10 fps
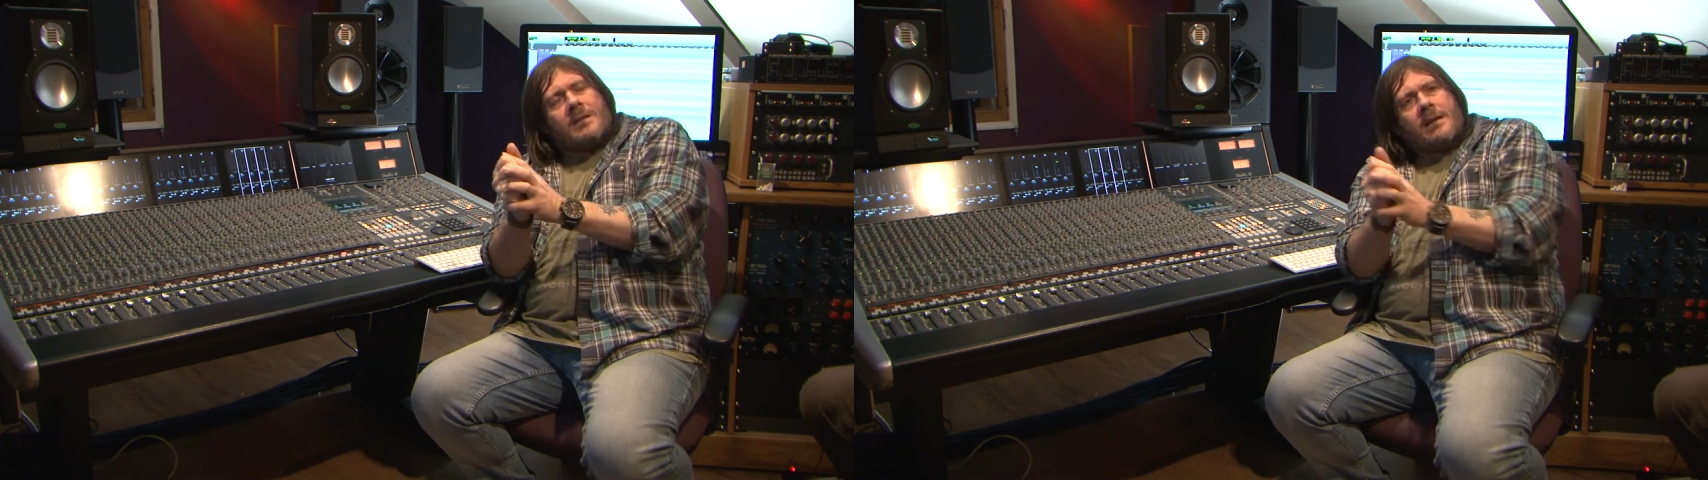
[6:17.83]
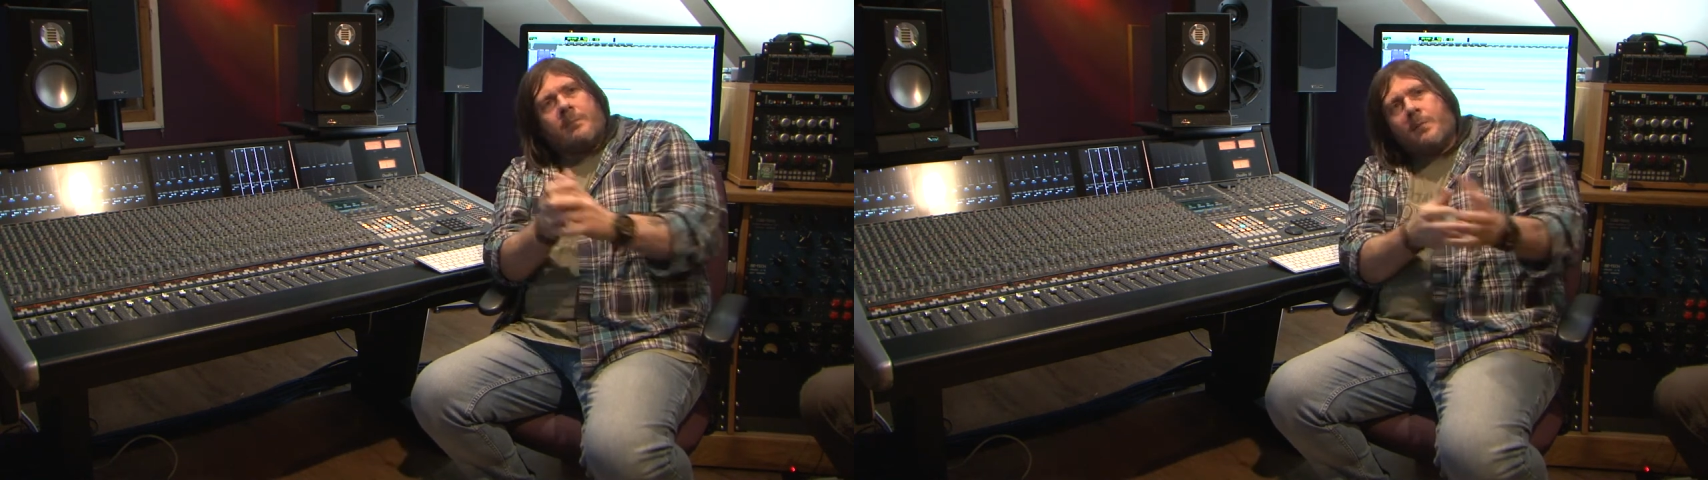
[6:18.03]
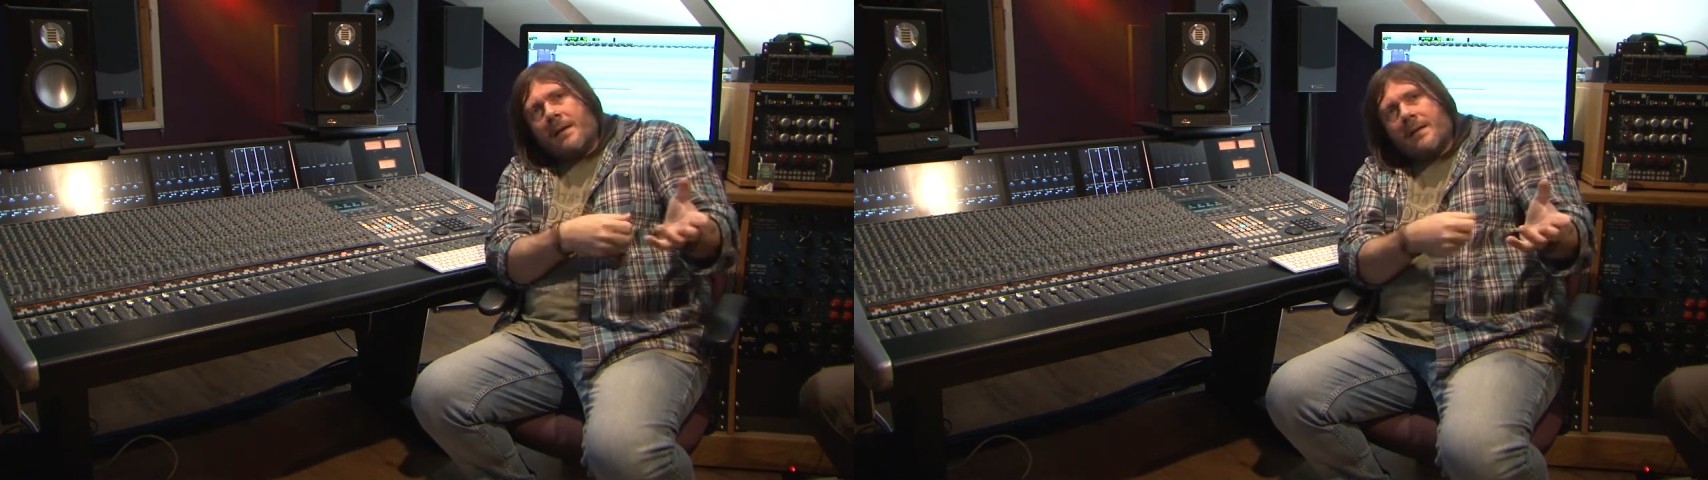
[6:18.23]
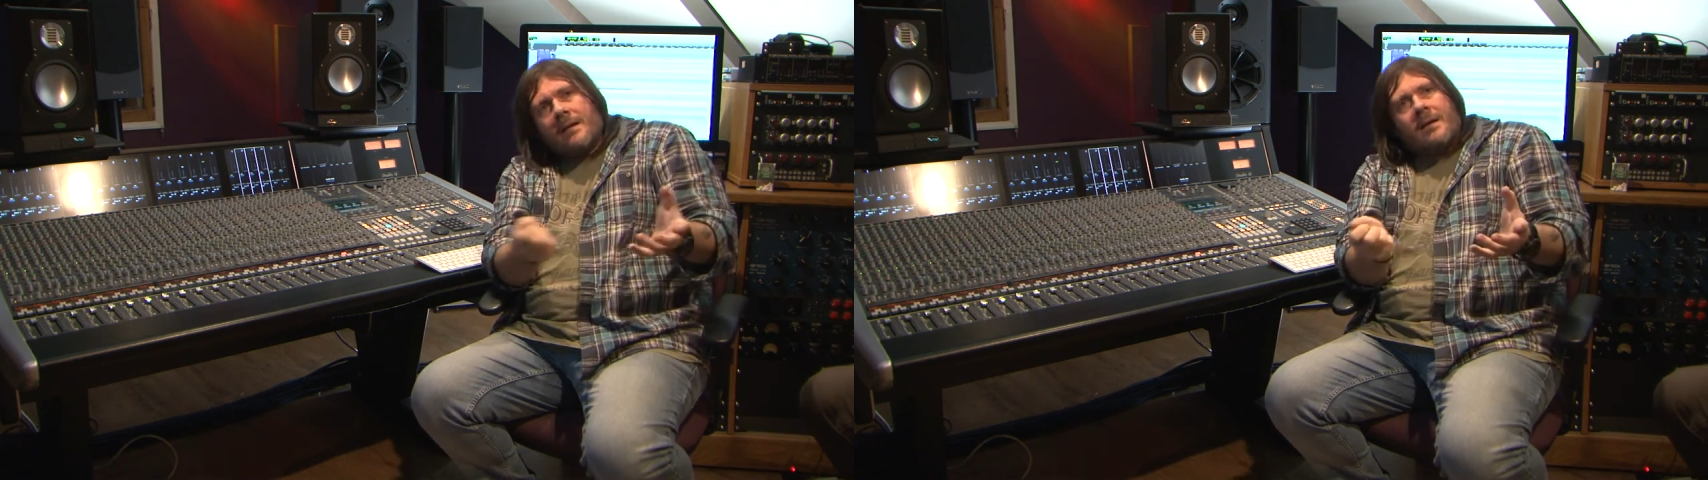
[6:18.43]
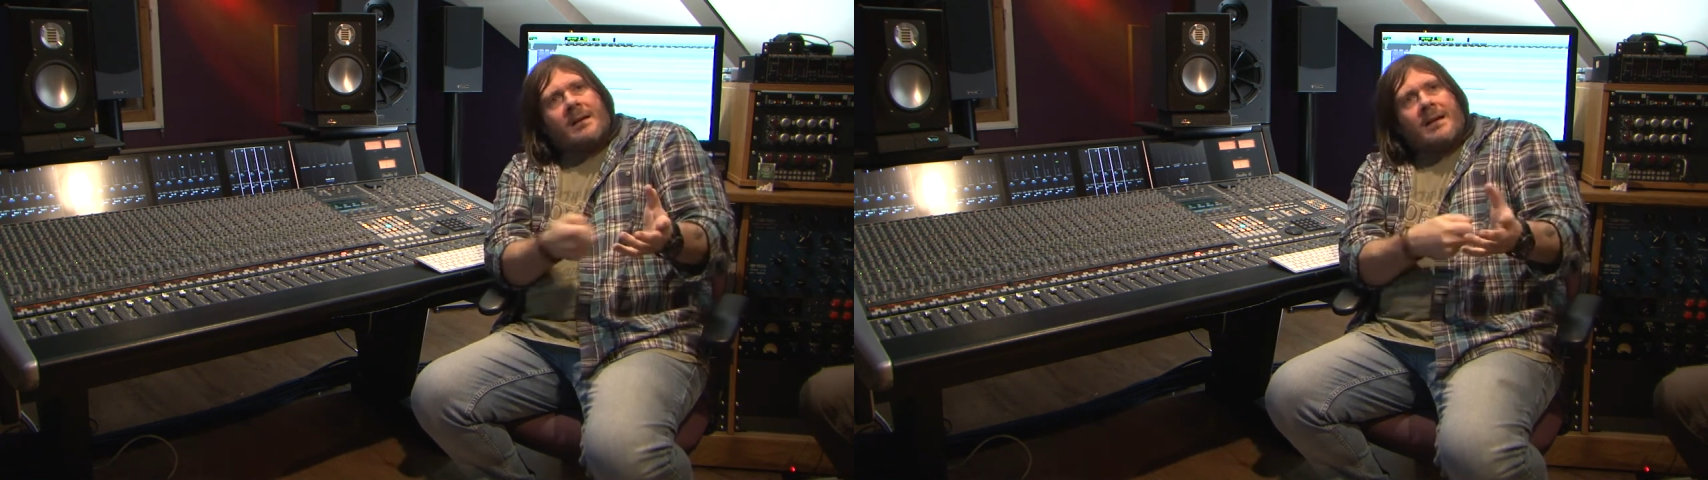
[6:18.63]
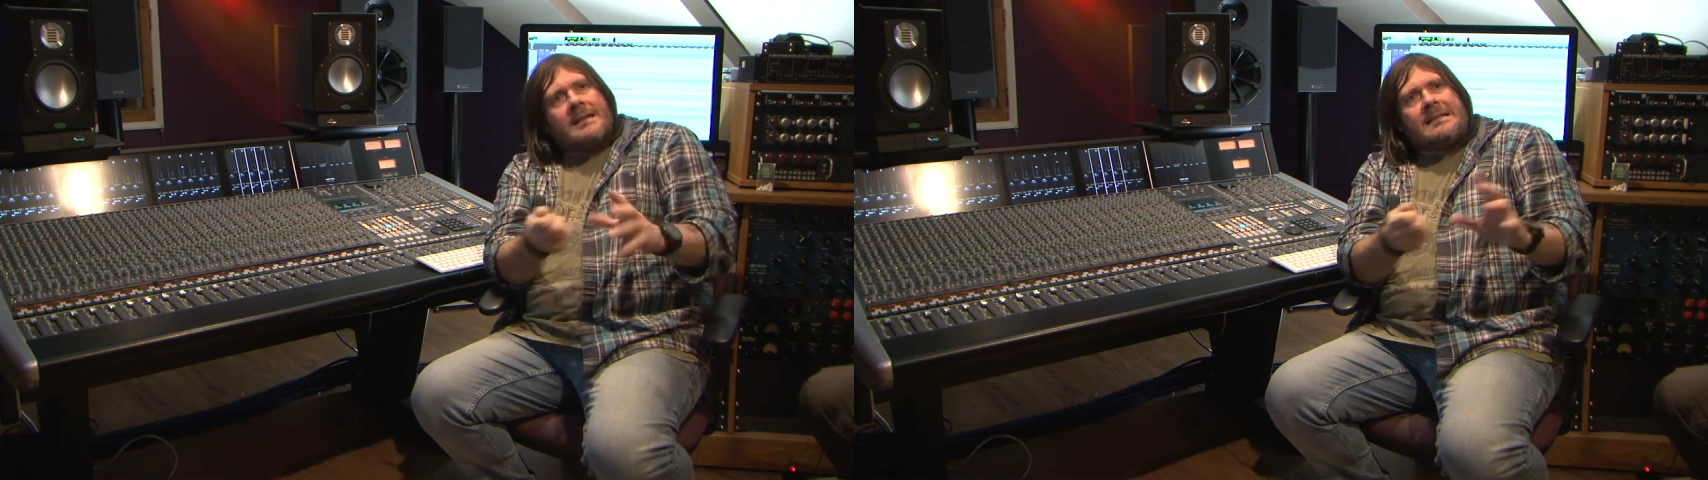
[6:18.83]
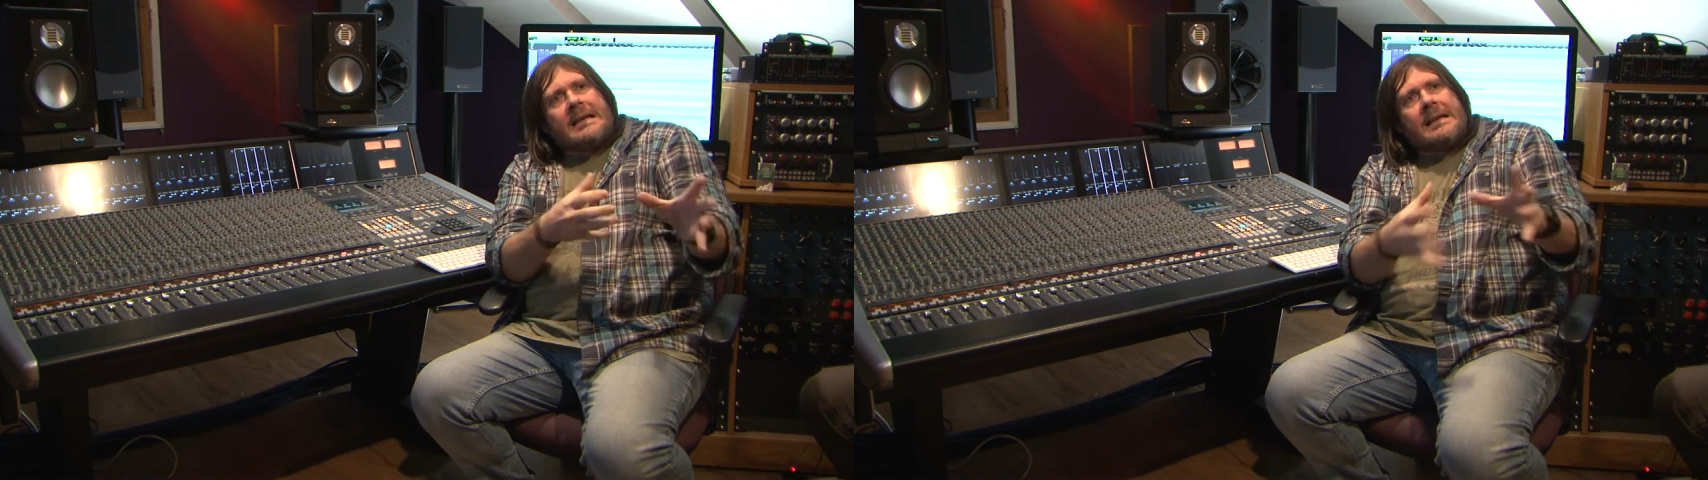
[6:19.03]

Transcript: He can plug into